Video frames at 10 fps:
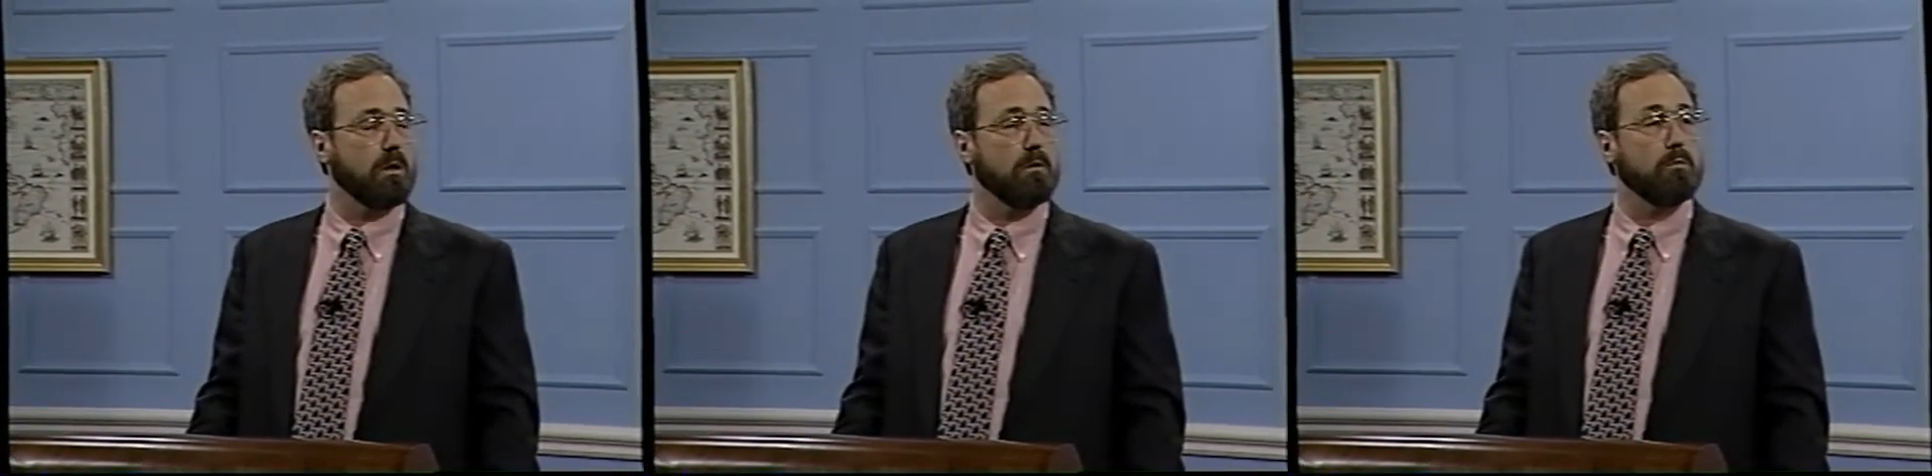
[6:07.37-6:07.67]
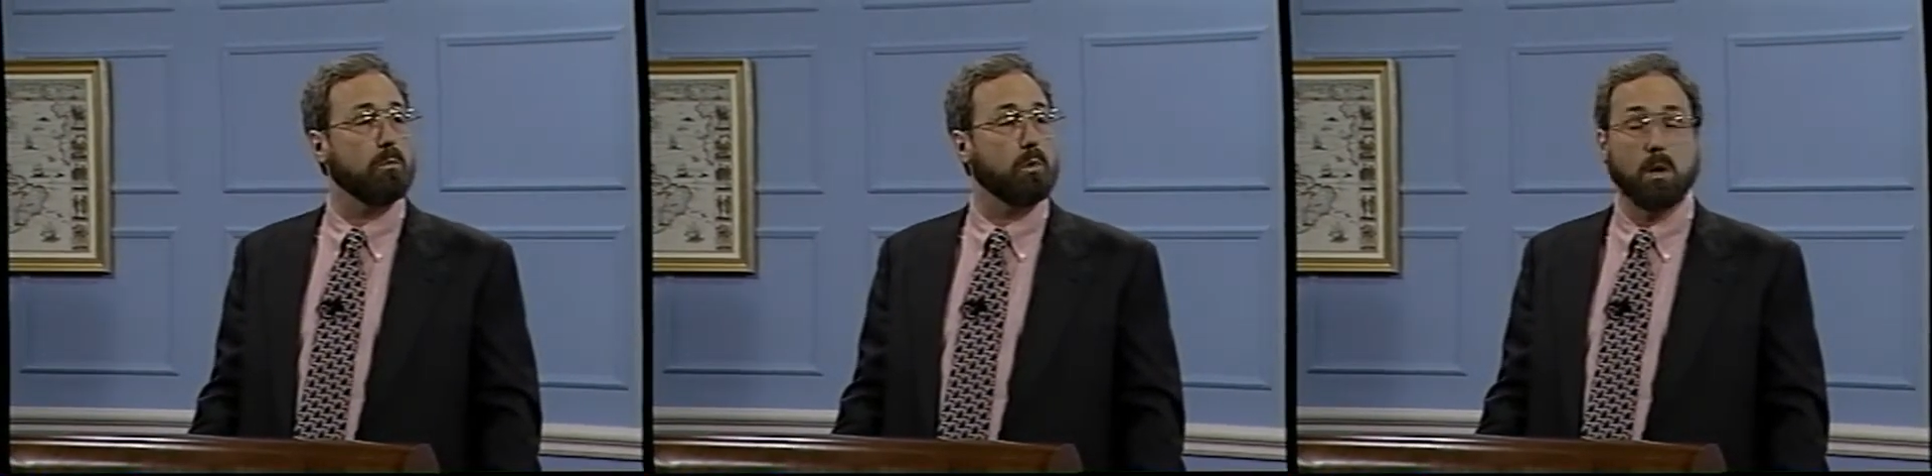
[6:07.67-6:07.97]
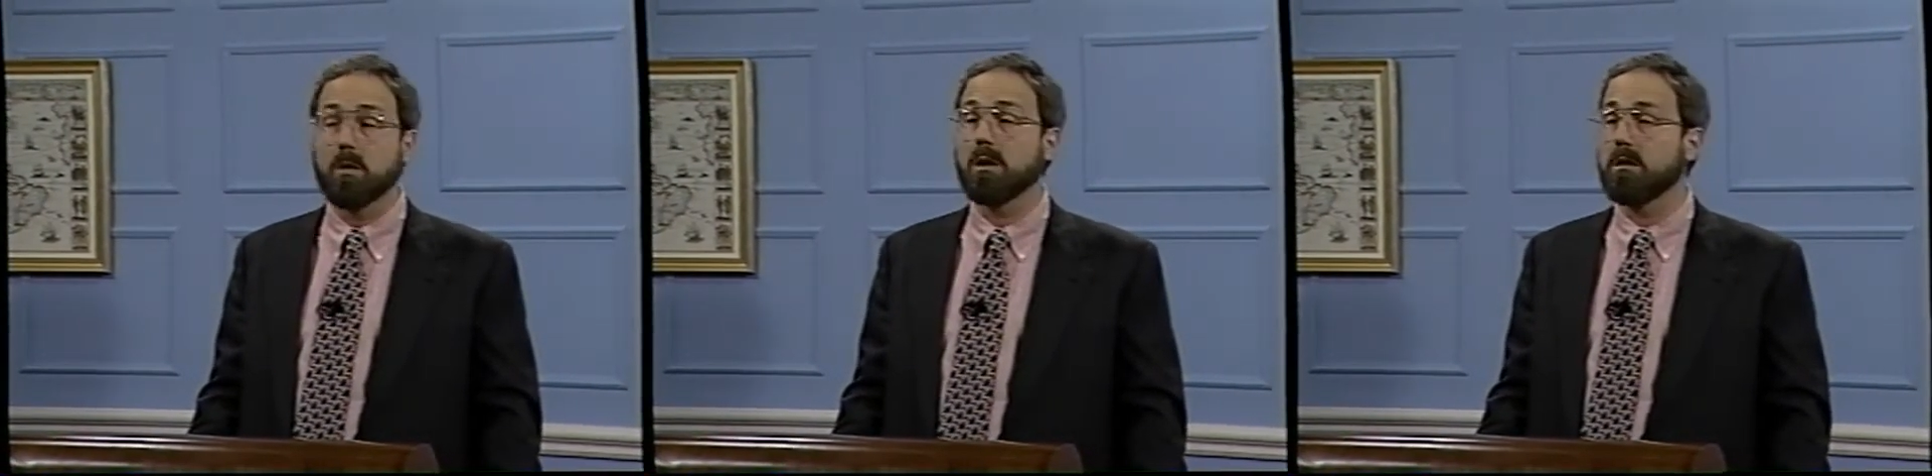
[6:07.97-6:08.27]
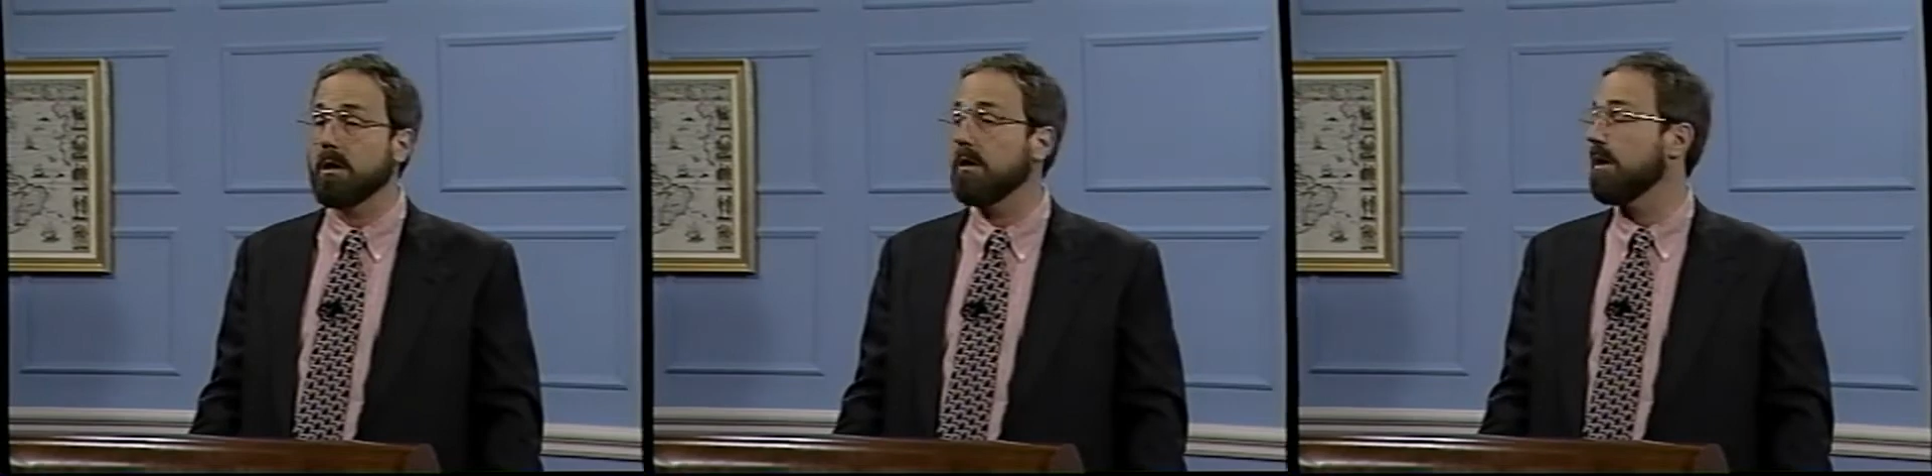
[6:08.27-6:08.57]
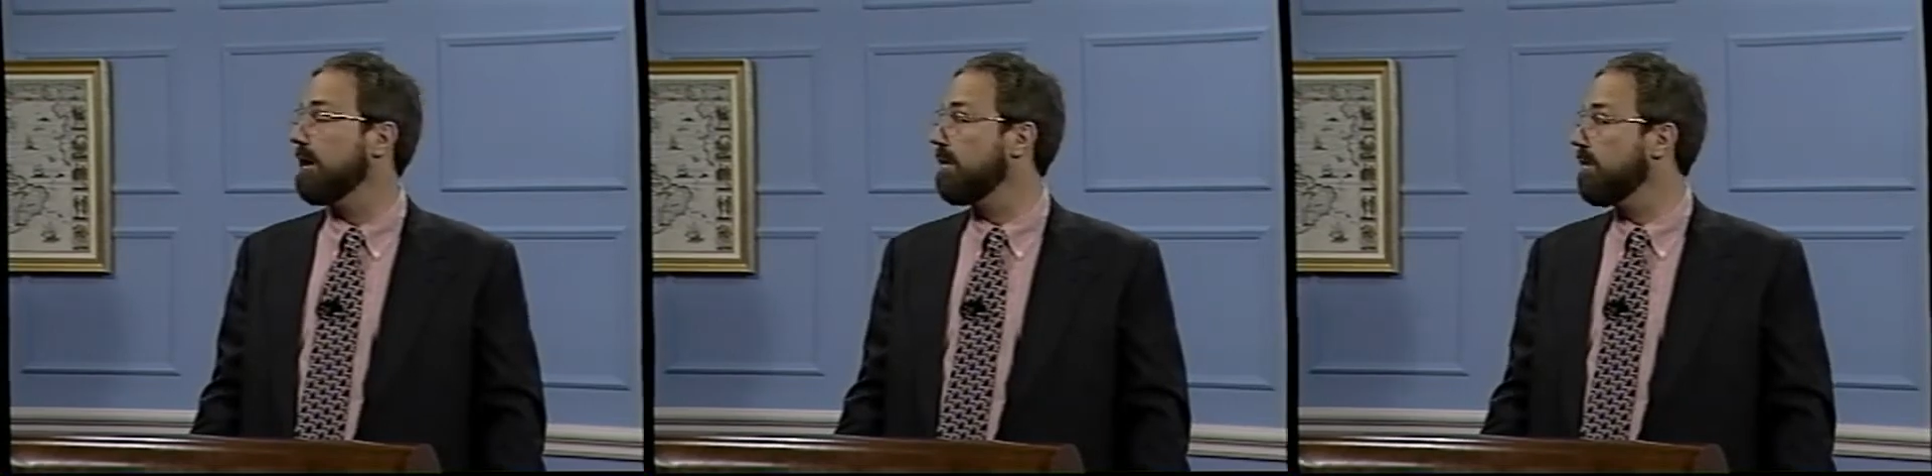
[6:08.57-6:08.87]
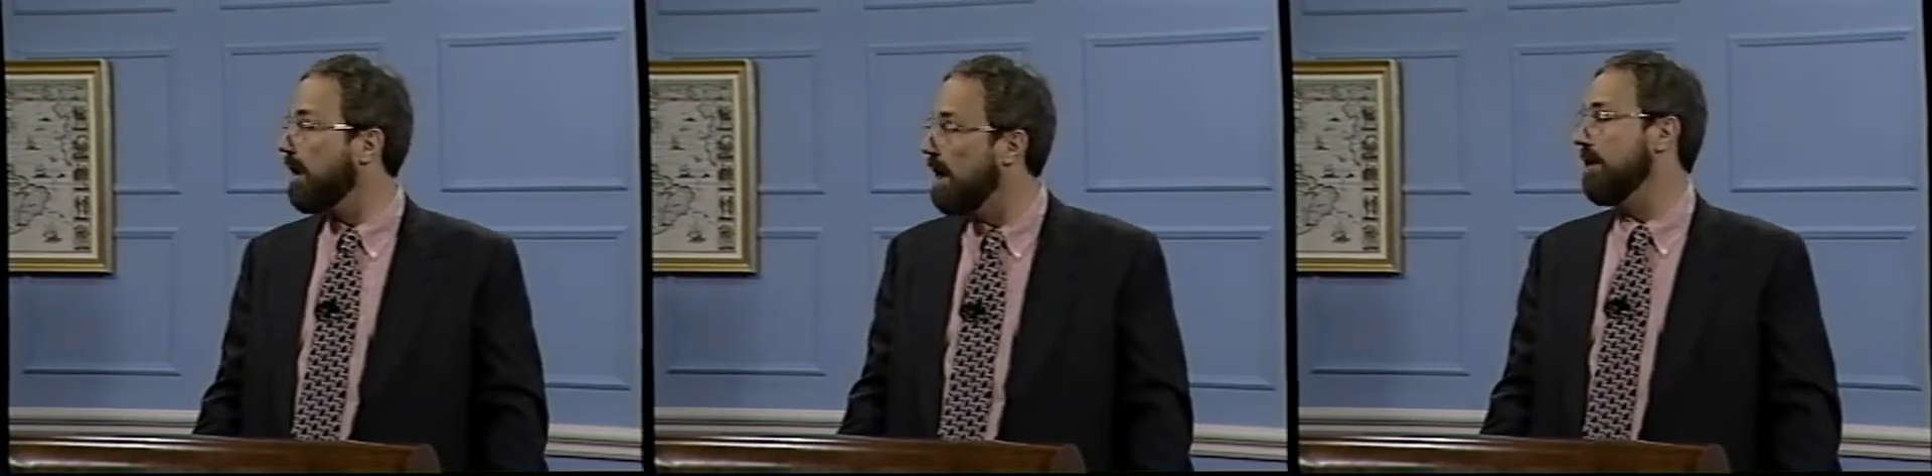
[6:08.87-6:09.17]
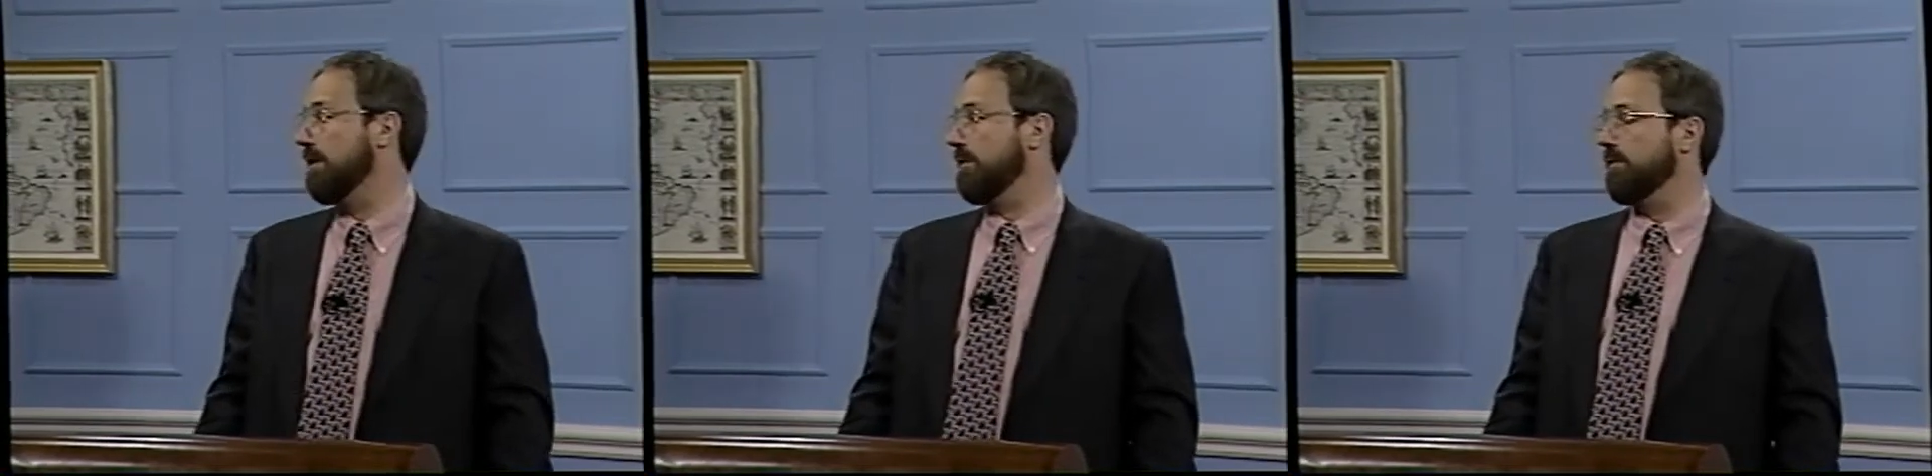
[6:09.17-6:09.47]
of proletarian writers,